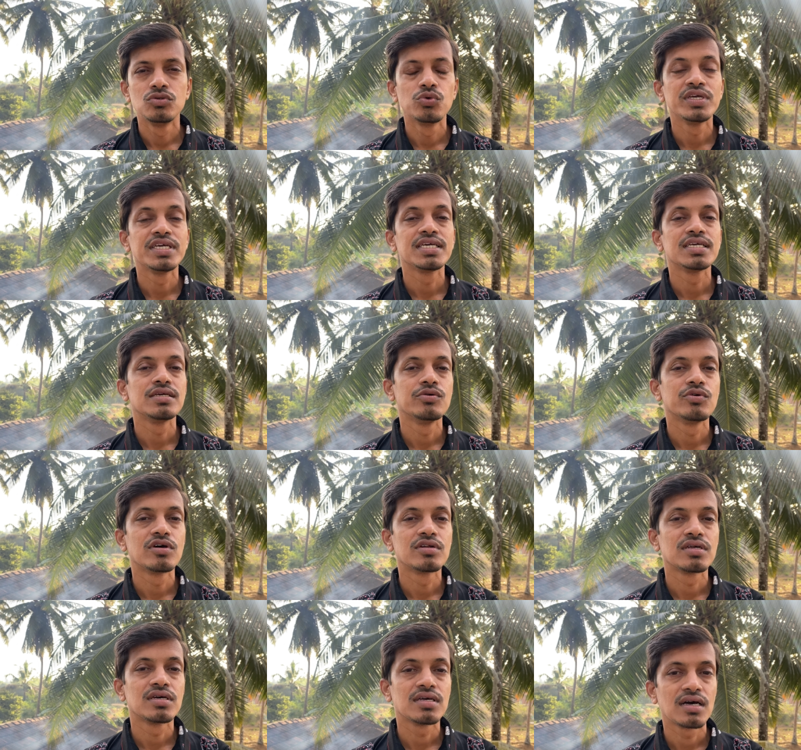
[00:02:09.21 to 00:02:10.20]
doing
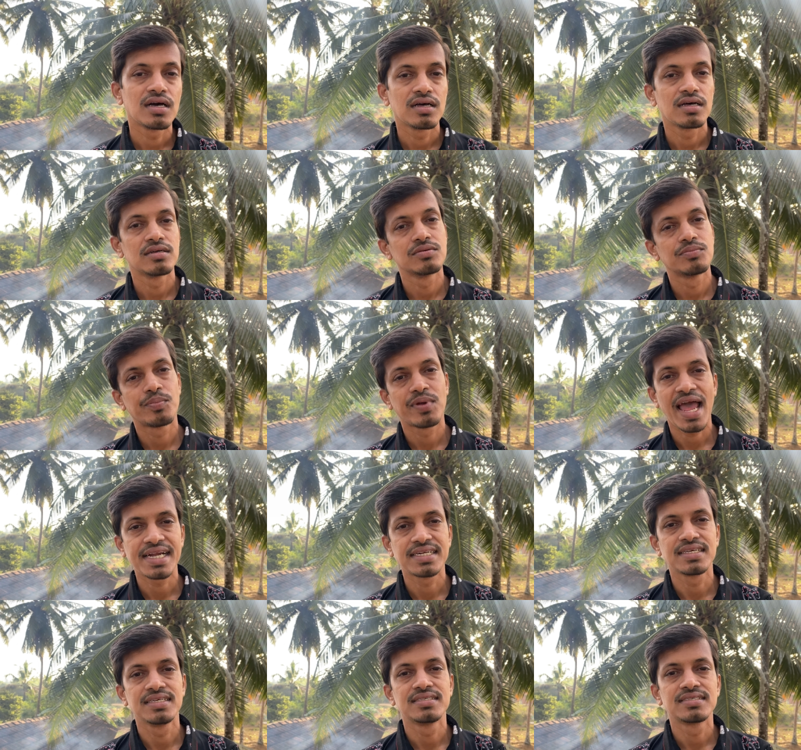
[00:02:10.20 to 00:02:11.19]
your
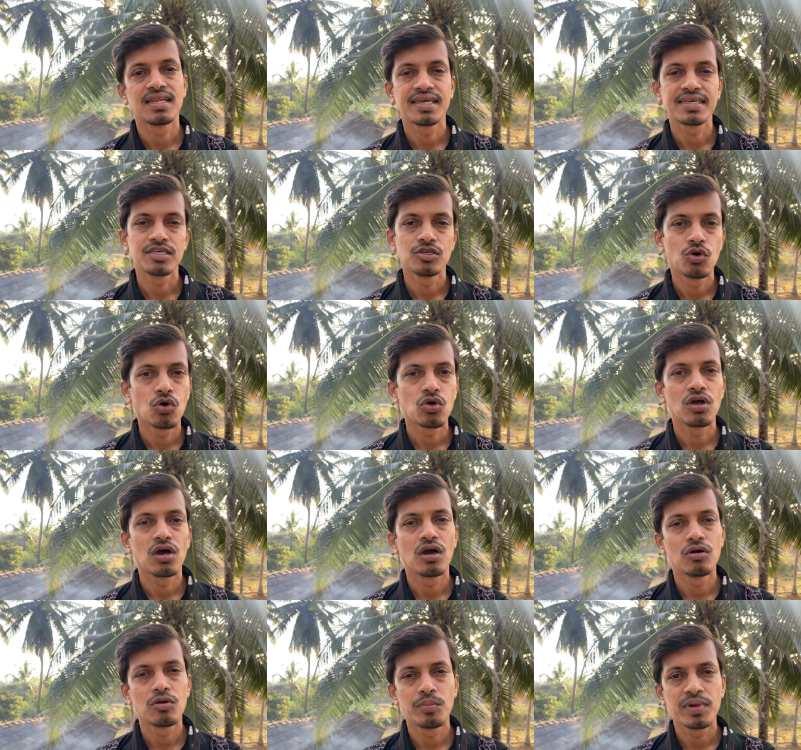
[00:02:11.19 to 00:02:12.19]
practice like
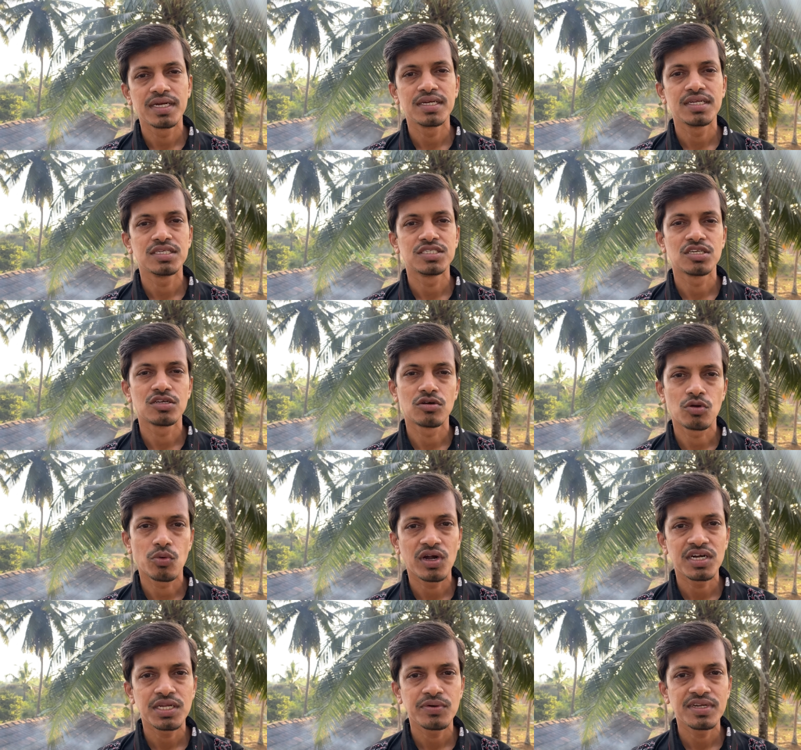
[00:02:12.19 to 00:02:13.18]
yoga or meditation or
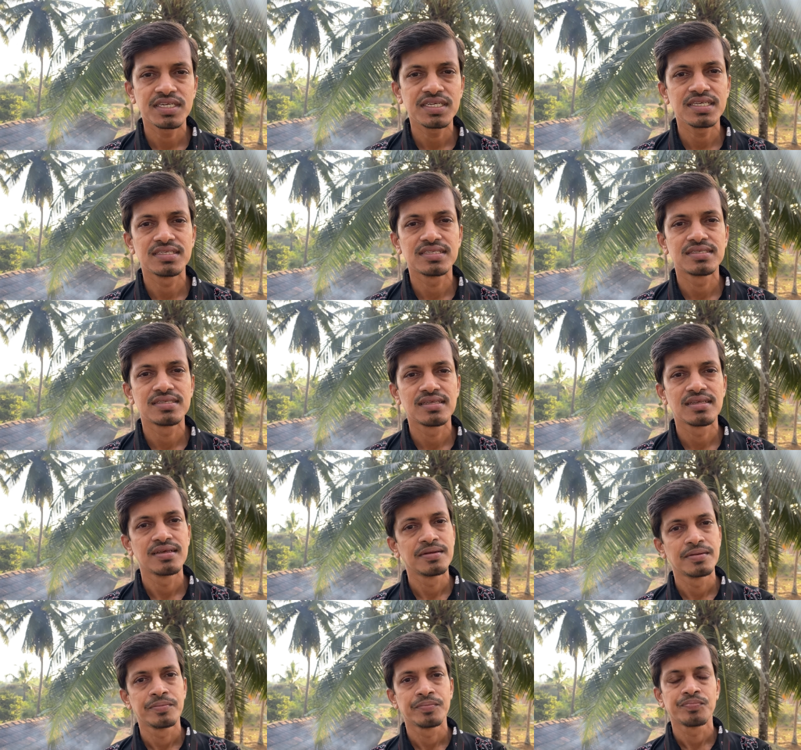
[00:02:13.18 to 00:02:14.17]
whatever it is,
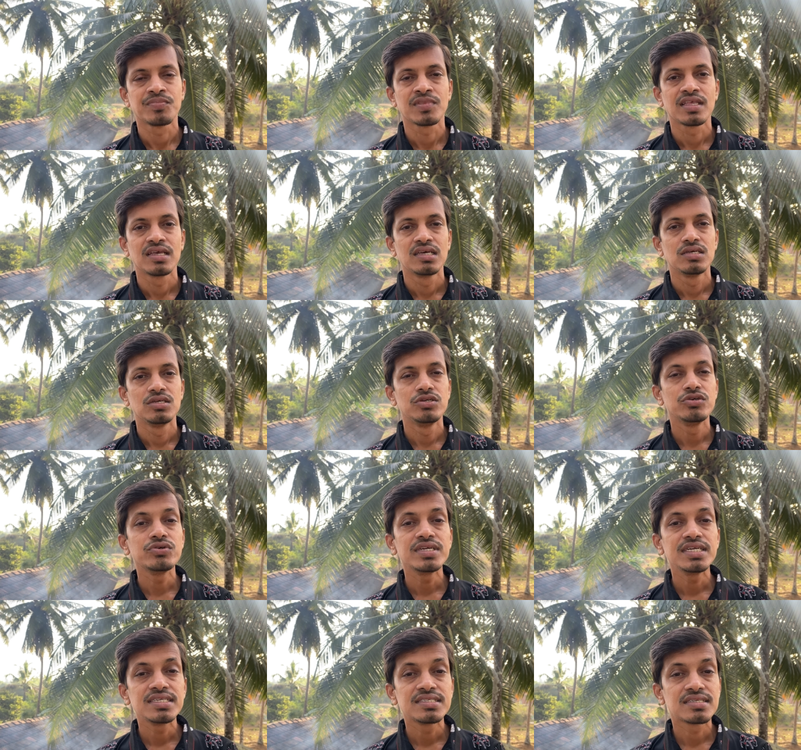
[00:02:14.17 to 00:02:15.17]

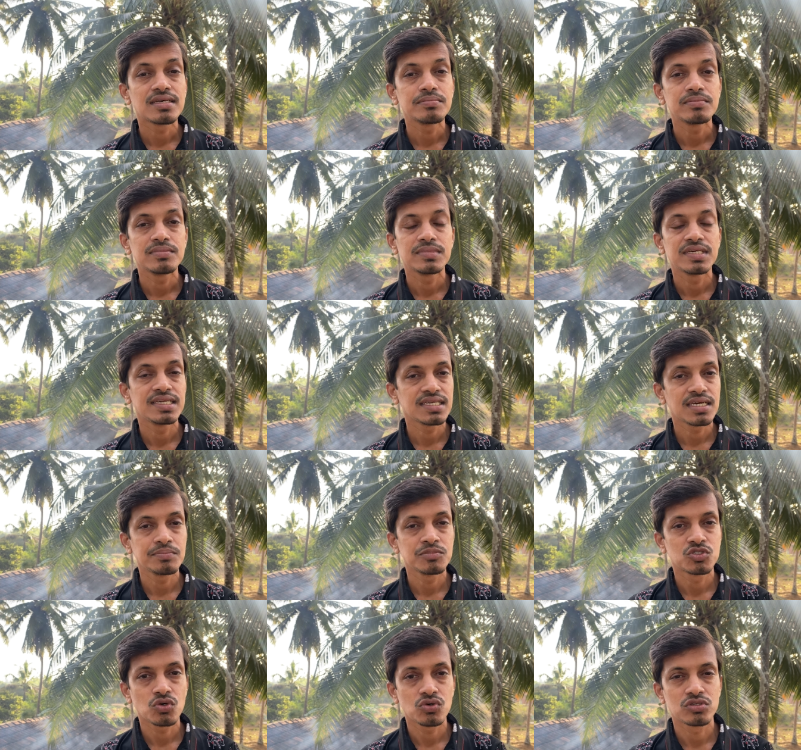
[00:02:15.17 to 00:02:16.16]
you need some
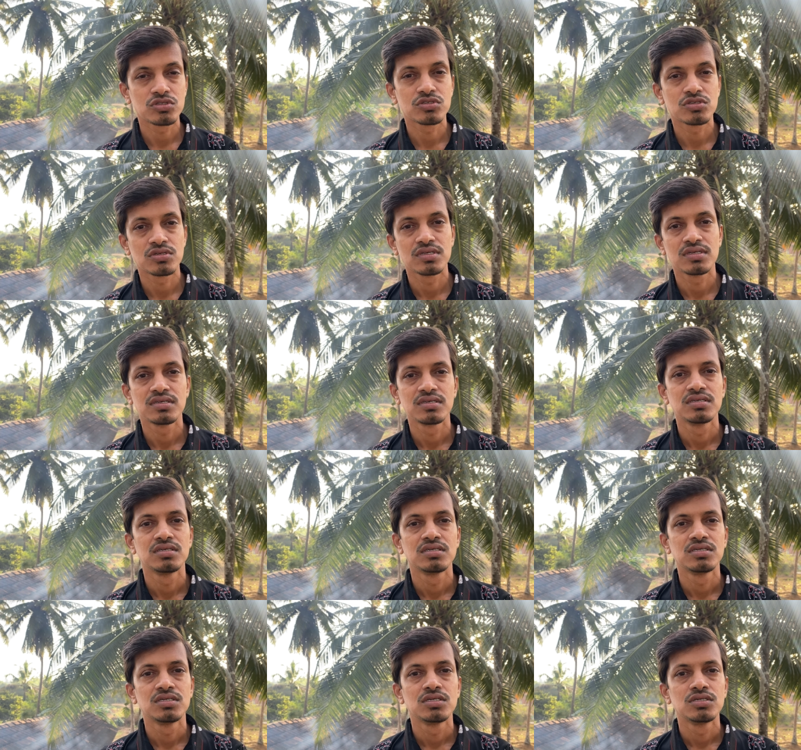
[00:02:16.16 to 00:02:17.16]
income source
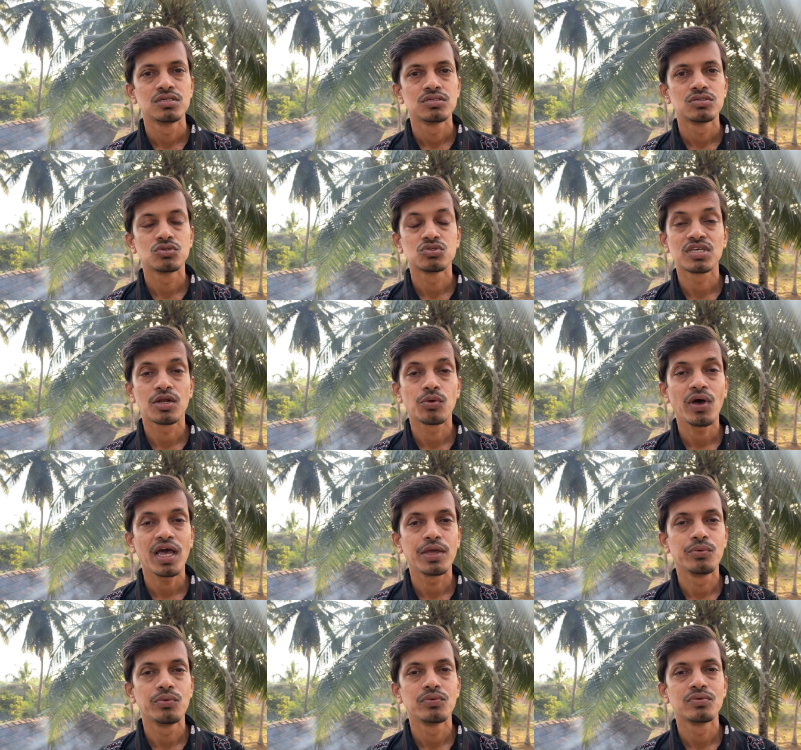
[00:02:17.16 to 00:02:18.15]
to
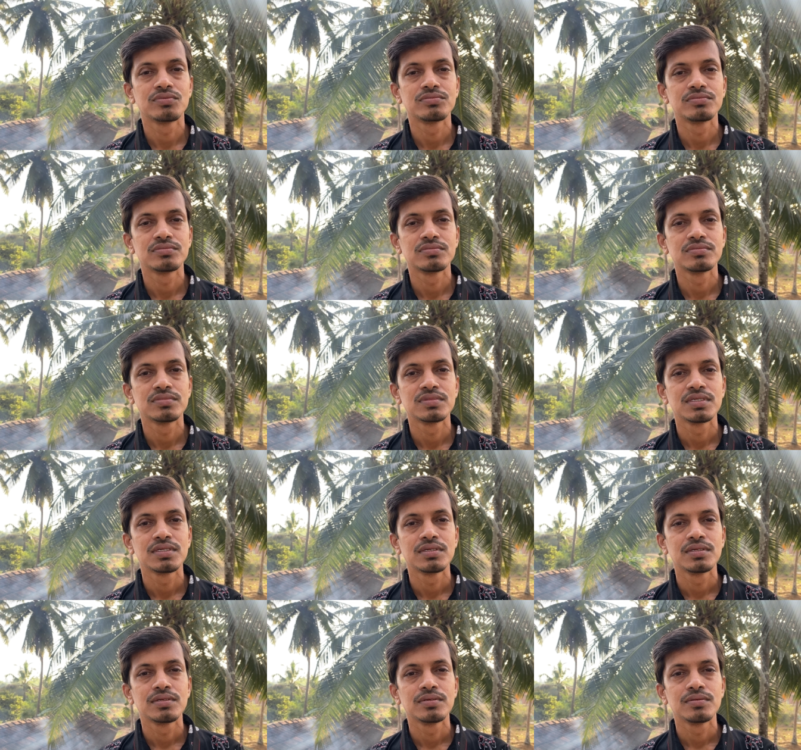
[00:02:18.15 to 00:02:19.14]
survive,
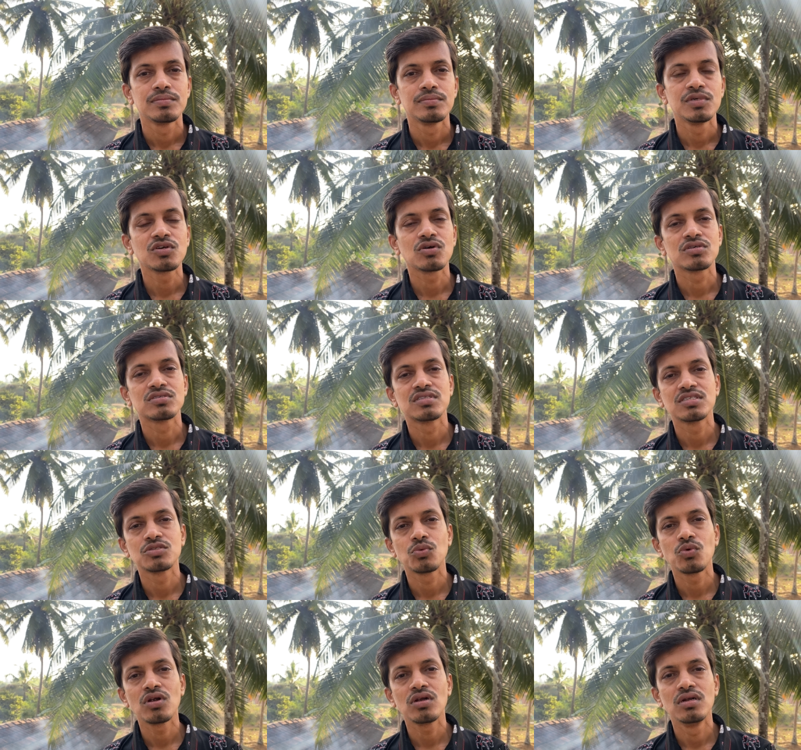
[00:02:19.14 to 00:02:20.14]
because
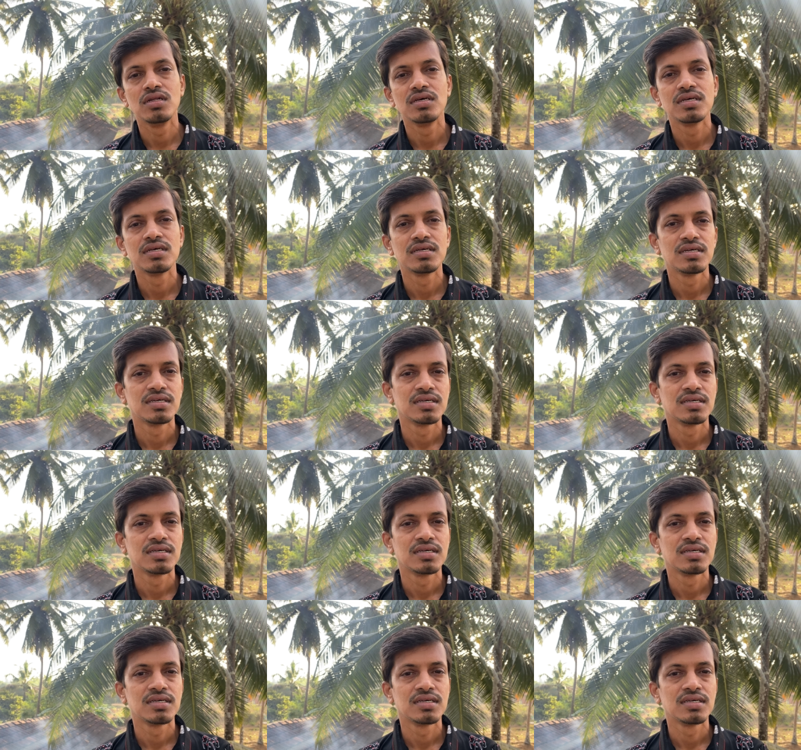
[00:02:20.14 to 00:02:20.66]
this world